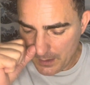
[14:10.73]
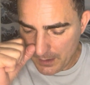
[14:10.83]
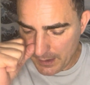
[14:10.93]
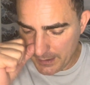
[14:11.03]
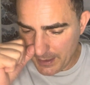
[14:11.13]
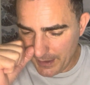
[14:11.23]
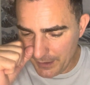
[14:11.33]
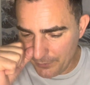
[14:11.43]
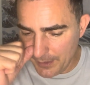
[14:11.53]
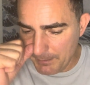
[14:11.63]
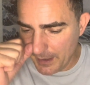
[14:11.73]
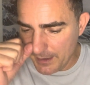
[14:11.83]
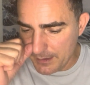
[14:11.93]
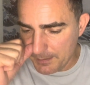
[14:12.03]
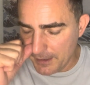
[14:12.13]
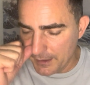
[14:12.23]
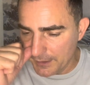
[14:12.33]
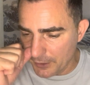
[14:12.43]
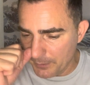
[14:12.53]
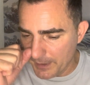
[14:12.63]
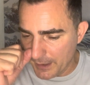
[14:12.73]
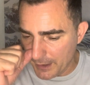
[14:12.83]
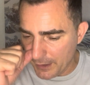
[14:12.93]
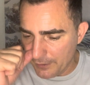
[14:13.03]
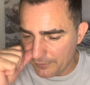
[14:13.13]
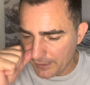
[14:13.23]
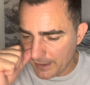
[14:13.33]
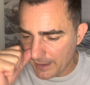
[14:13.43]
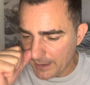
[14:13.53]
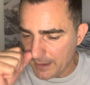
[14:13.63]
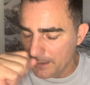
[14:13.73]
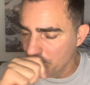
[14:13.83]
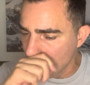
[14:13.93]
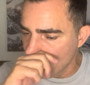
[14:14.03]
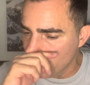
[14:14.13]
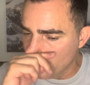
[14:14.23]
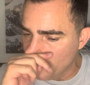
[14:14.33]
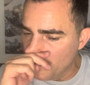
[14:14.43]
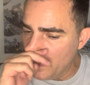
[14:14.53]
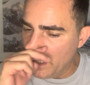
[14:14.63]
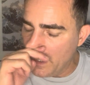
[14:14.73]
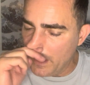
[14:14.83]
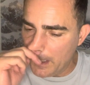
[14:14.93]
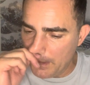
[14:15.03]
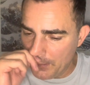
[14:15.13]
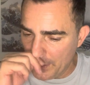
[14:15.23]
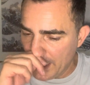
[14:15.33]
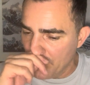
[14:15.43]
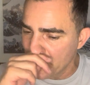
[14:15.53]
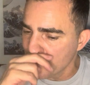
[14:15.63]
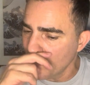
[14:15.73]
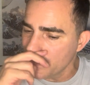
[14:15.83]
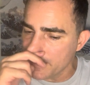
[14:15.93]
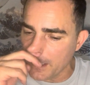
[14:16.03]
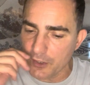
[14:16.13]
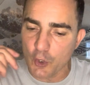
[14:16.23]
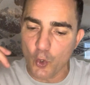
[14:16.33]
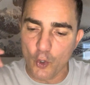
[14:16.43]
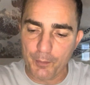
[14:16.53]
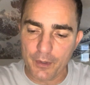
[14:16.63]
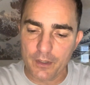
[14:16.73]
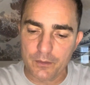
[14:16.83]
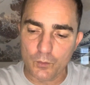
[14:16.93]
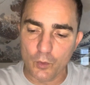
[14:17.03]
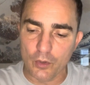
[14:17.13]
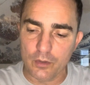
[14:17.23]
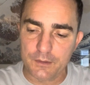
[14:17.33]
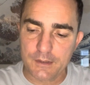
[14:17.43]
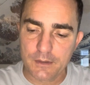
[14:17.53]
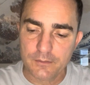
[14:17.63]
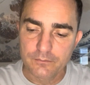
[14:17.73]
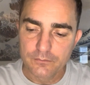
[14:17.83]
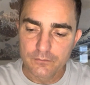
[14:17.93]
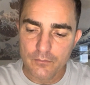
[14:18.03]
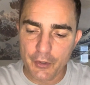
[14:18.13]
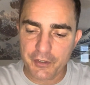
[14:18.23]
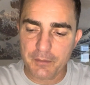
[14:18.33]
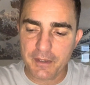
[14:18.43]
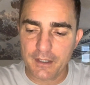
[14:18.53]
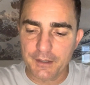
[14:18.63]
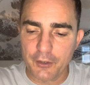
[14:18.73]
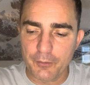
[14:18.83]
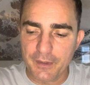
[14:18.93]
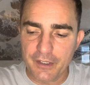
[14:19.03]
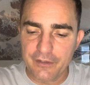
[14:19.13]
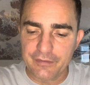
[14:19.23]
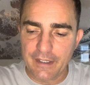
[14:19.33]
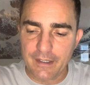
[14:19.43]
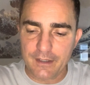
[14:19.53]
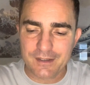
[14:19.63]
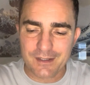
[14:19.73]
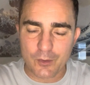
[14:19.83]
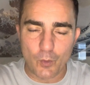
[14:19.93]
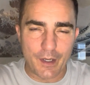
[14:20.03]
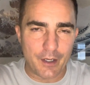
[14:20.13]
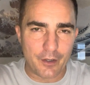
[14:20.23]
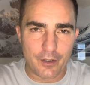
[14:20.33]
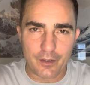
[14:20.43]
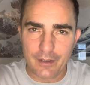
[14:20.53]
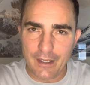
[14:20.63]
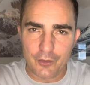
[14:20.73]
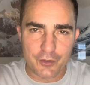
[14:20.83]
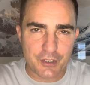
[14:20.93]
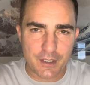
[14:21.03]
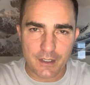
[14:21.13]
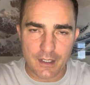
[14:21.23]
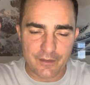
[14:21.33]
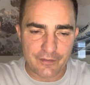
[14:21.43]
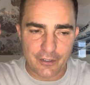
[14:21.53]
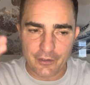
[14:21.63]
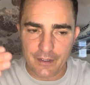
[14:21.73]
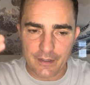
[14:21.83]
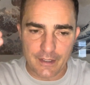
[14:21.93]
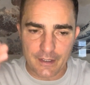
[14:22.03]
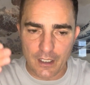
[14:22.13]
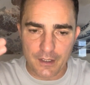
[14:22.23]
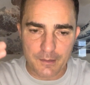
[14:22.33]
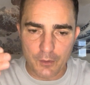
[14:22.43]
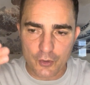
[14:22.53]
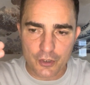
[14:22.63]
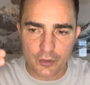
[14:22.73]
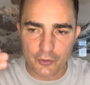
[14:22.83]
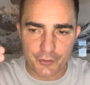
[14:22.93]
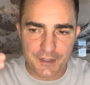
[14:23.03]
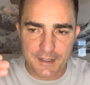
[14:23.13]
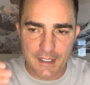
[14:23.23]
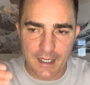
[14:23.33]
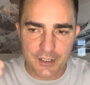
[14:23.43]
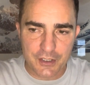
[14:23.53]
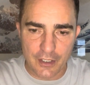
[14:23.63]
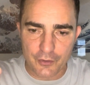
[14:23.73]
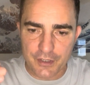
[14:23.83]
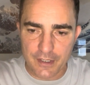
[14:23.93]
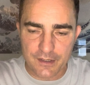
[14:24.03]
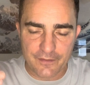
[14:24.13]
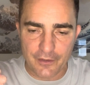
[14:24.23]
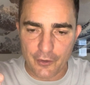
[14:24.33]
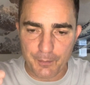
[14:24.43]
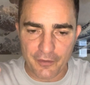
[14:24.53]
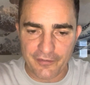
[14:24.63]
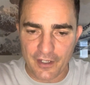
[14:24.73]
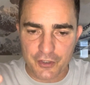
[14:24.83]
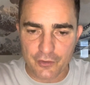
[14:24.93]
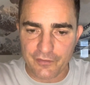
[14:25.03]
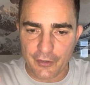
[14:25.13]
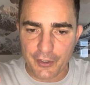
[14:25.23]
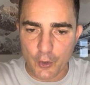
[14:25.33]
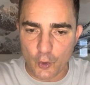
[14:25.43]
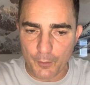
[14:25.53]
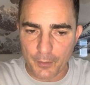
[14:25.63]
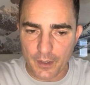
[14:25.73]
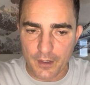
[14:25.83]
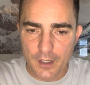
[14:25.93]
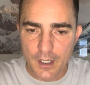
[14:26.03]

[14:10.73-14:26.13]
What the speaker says: It kind of reminds me a little bit of like, when I was once in corporate world, there can be a little bit of like square energy and very like unemotional or detached energy. It's very professional, very corporate.